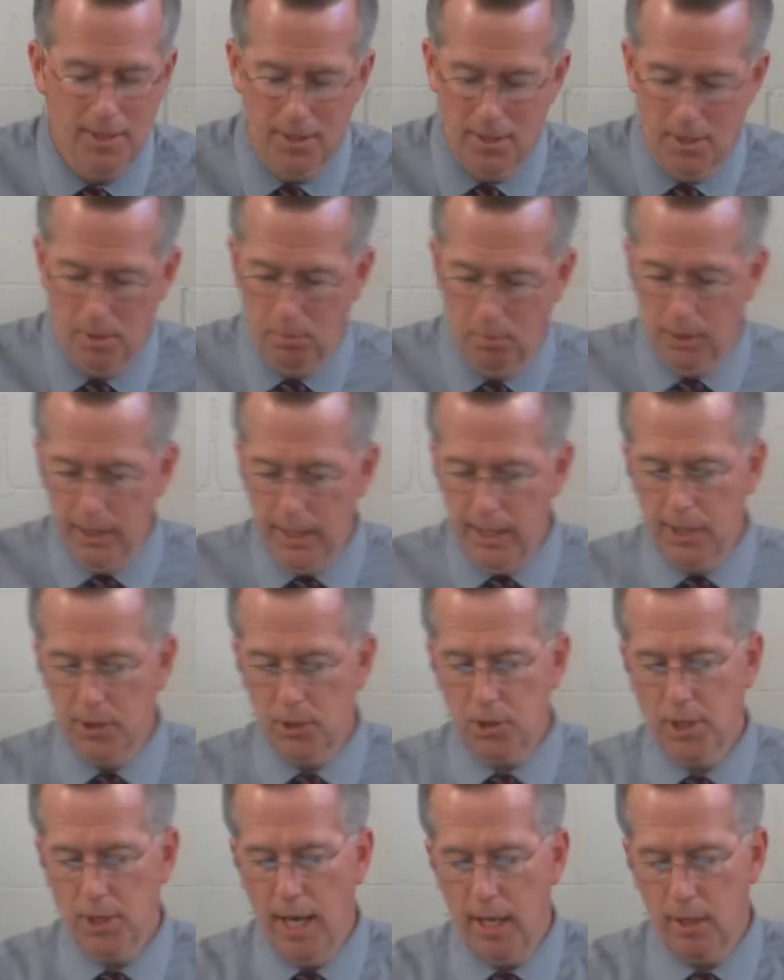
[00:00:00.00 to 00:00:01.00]
The bleeding
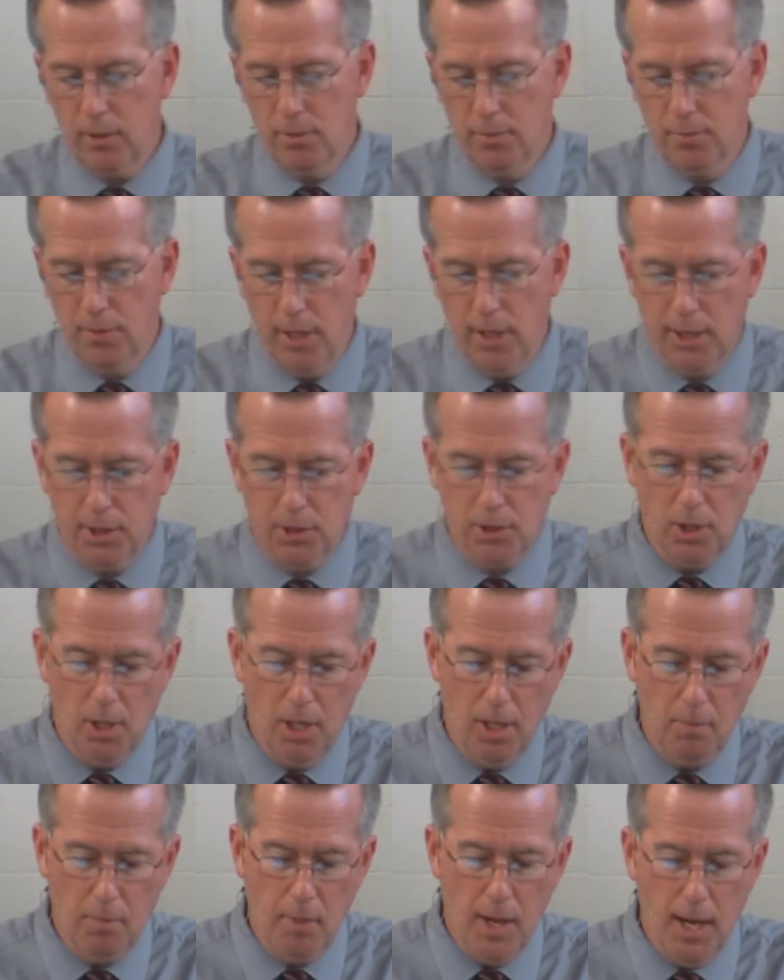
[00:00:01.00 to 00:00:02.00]
sacrifice
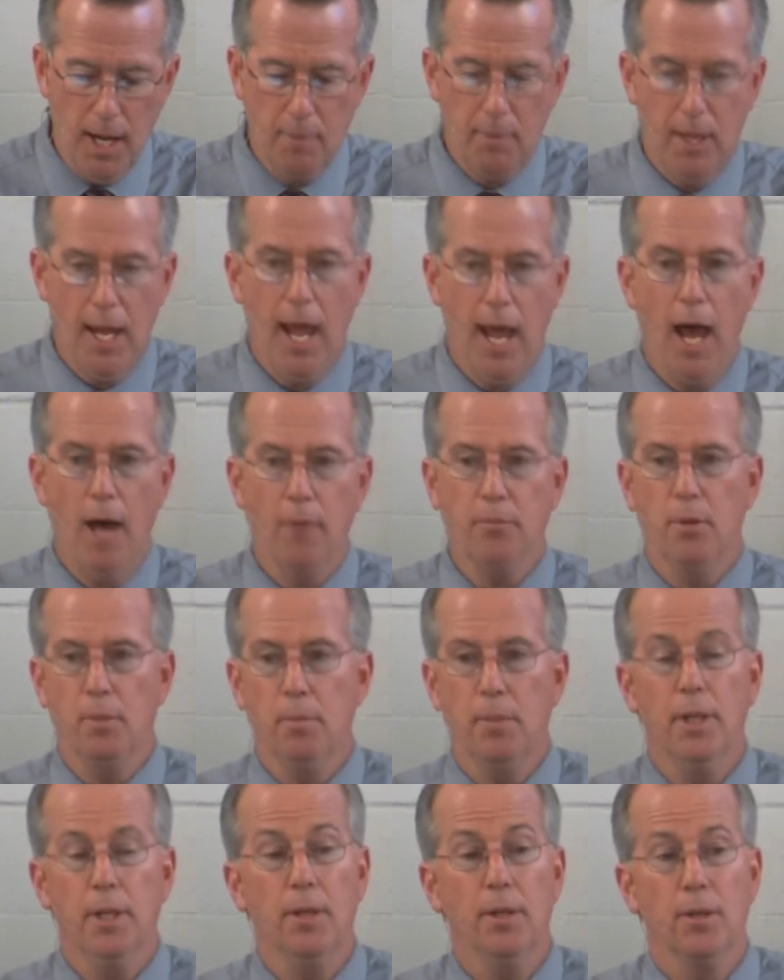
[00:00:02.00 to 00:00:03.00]
on my behalf
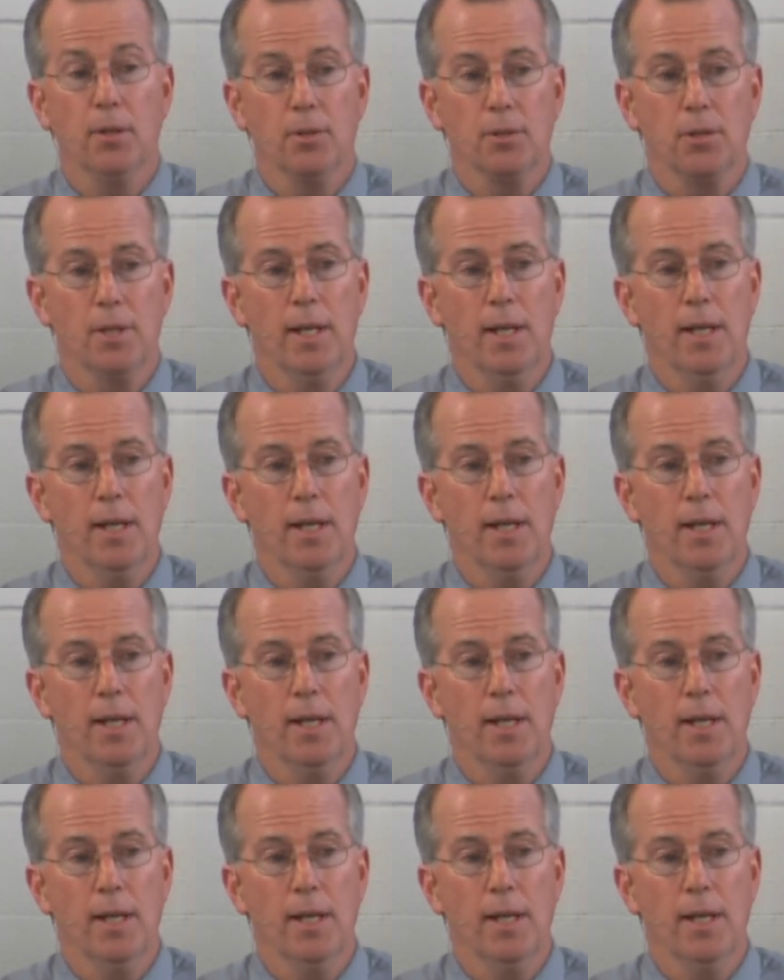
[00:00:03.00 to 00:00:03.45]
appears.